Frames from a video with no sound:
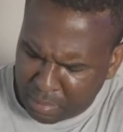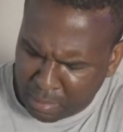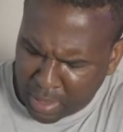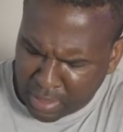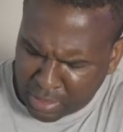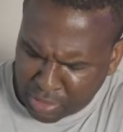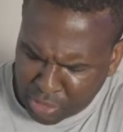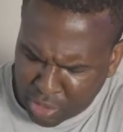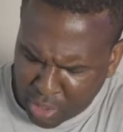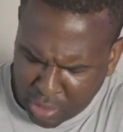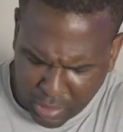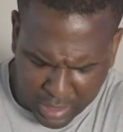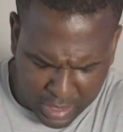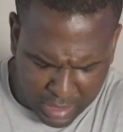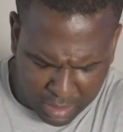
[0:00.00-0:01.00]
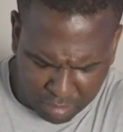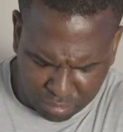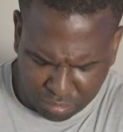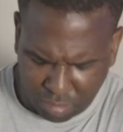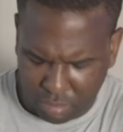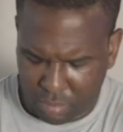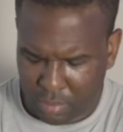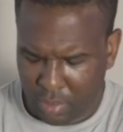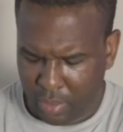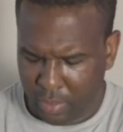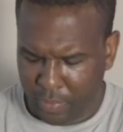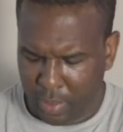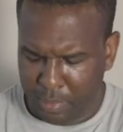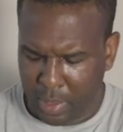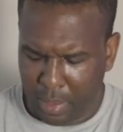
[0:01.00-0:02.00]
made in Turkey,
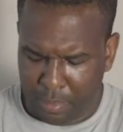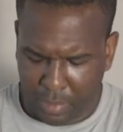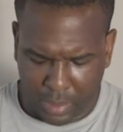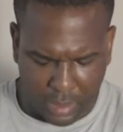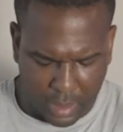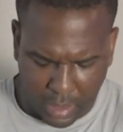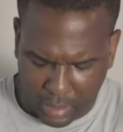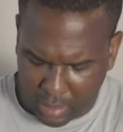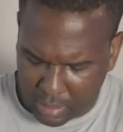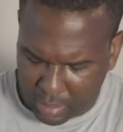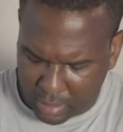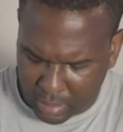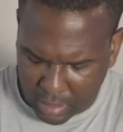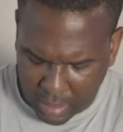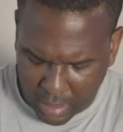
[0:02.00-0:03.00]
if I'm not mistaken.